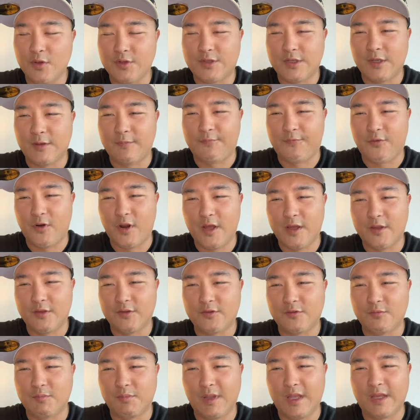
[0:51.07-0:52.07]
What's up,
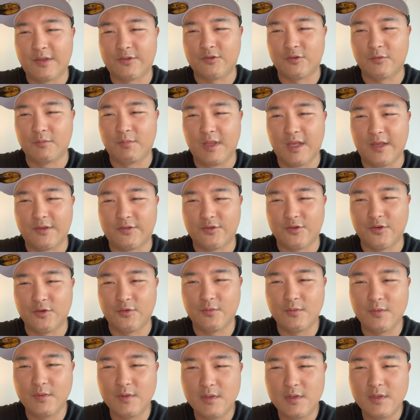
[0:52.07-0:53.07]
friends? Bless you, bless you.